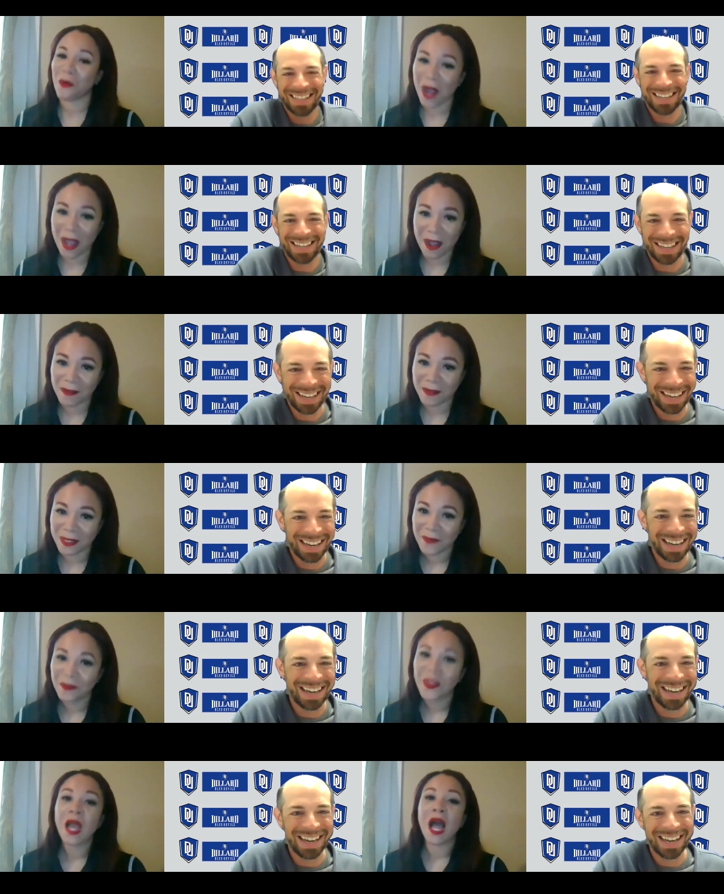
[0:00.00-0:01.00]
Speaker 1: around.
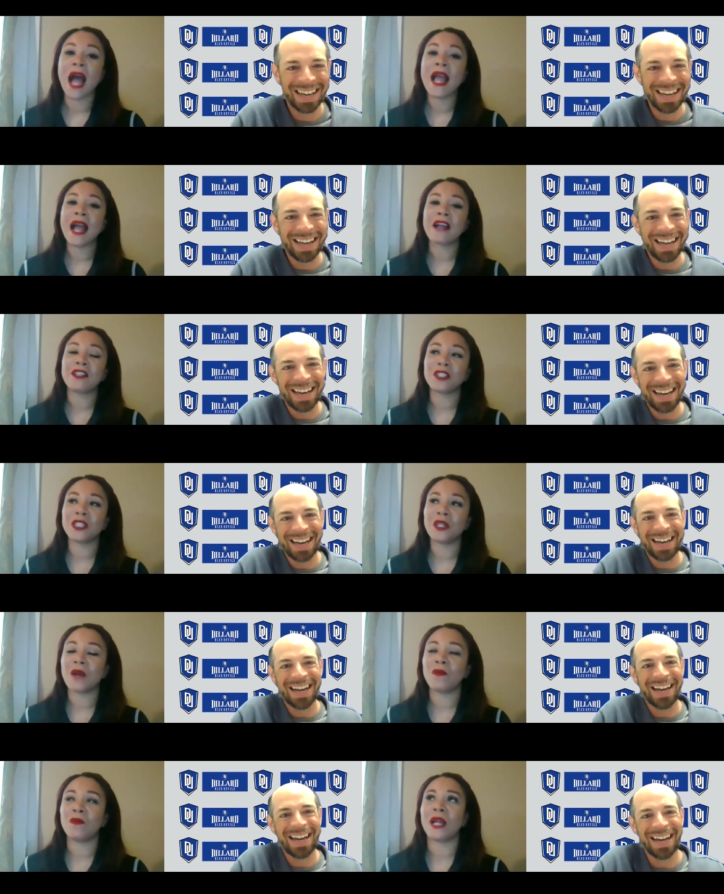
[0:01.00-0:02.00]
I
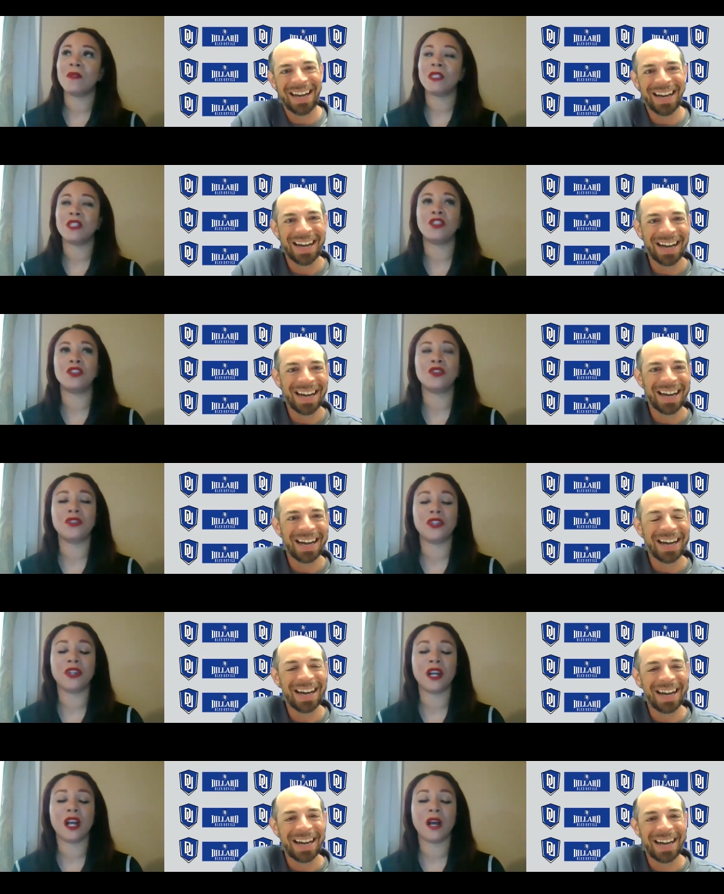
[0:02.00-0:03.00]
actually, I, when I was a
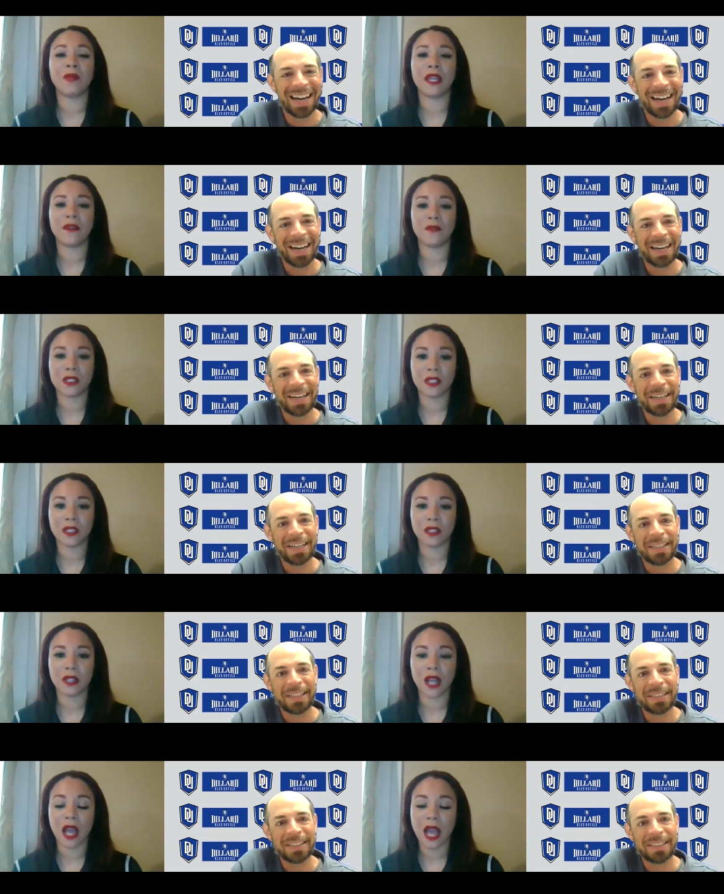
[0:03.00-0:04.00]
junior um, playing for
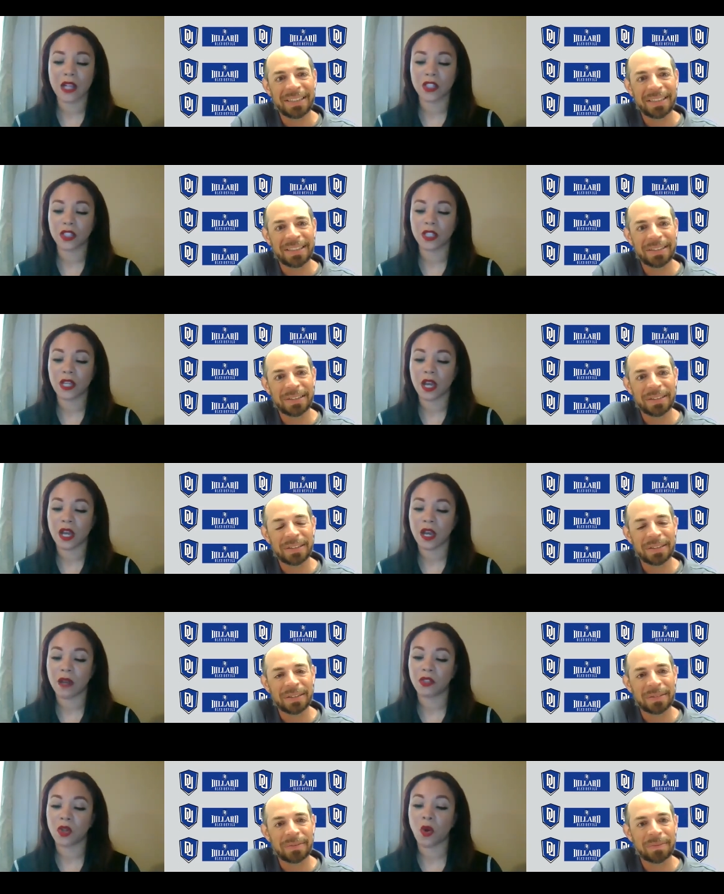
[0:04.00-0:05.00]
Dillard, I actually
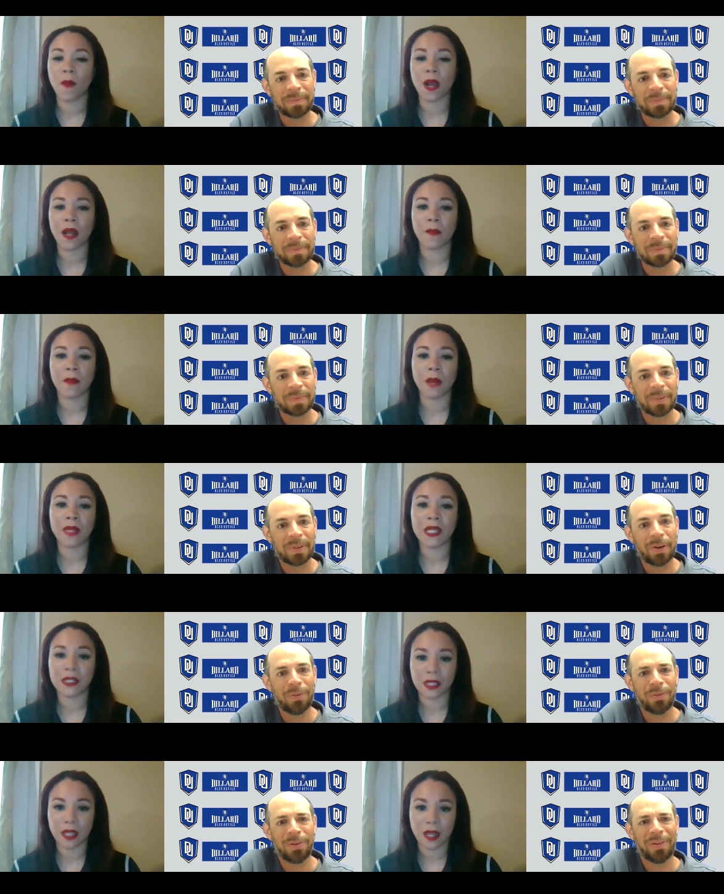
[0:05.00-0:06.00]
uh, tore my, my
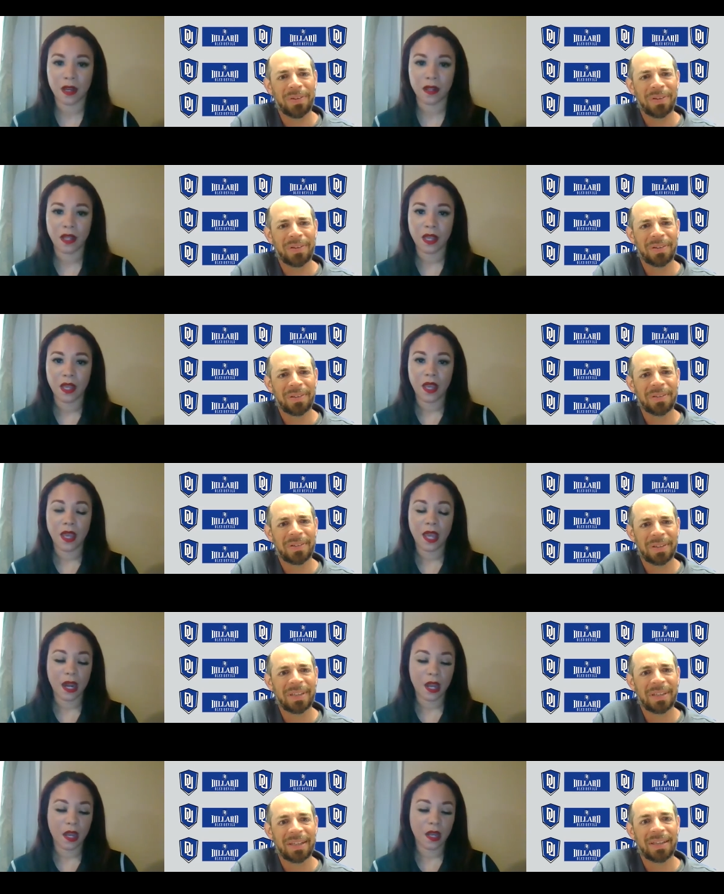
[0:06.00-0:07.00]
PCL.
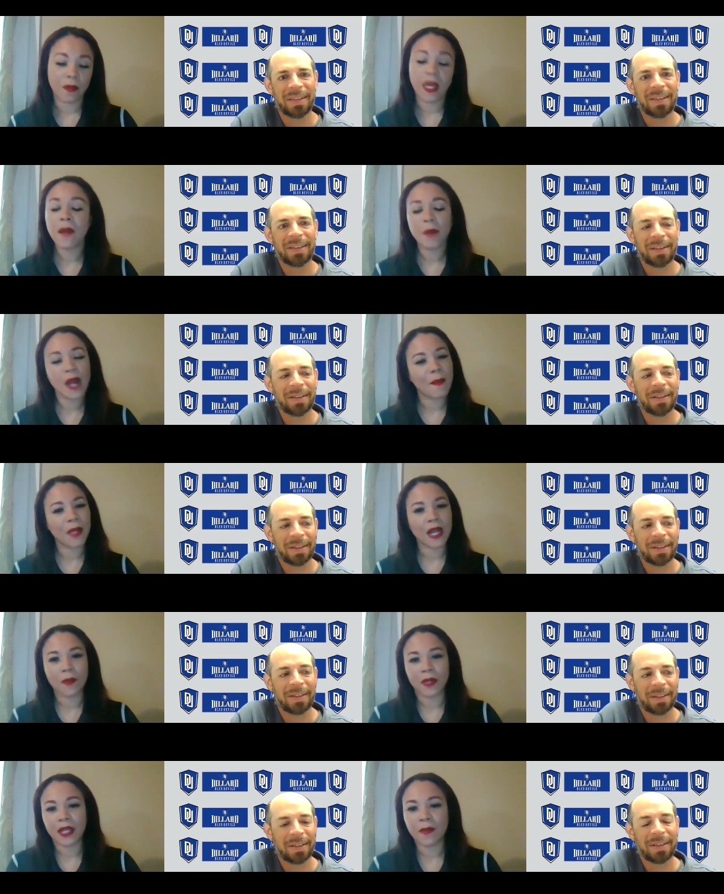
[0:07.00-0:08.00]
And I, um, yeah, but I
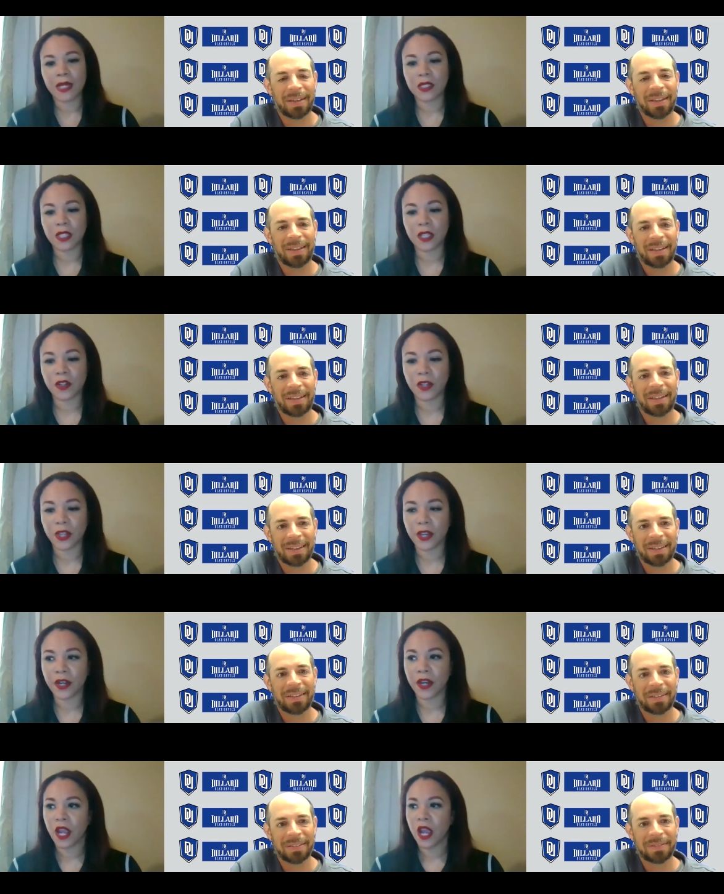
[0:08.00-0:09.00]
mean, I played my senior
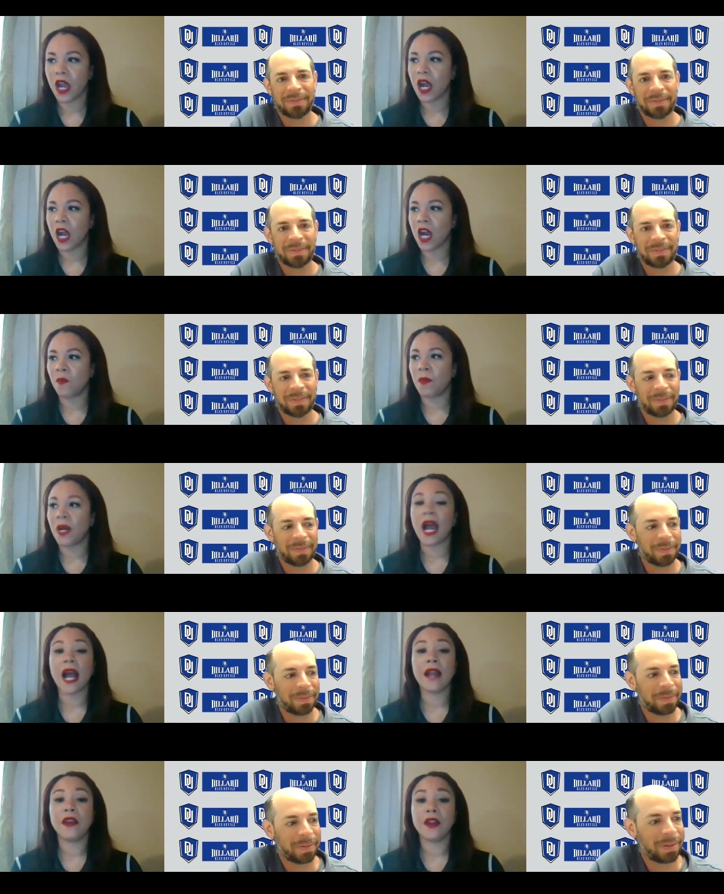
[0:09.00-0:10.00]
year. Um, but
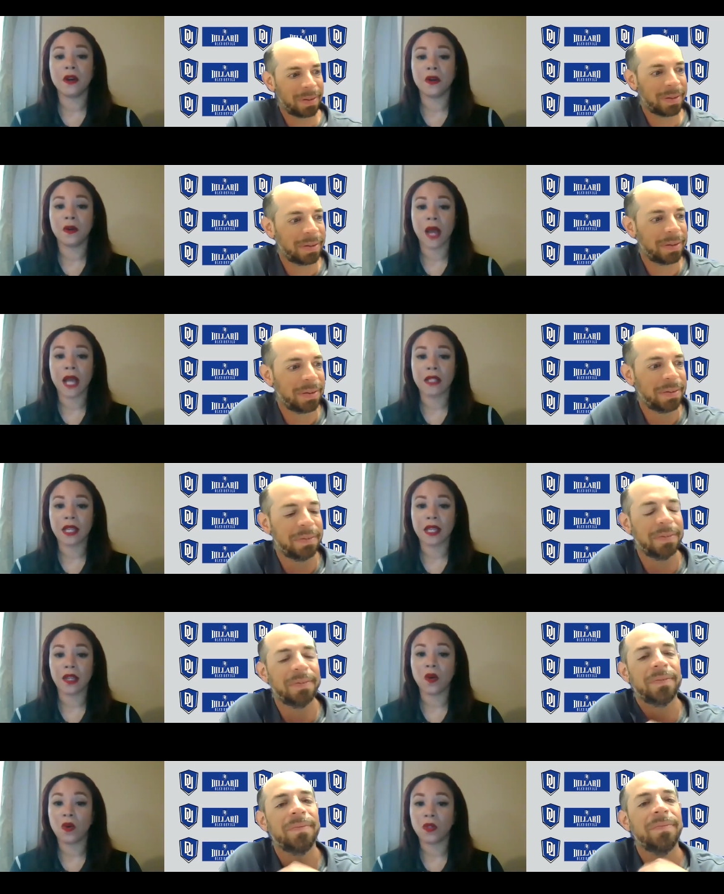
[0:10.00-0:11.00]
I know as I
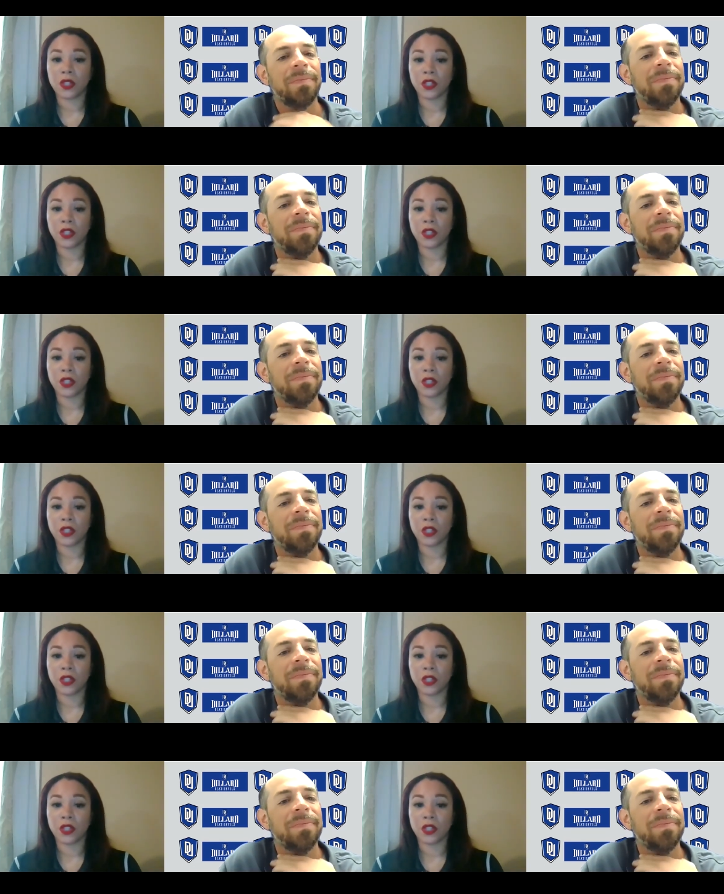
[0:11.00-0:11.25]
get older,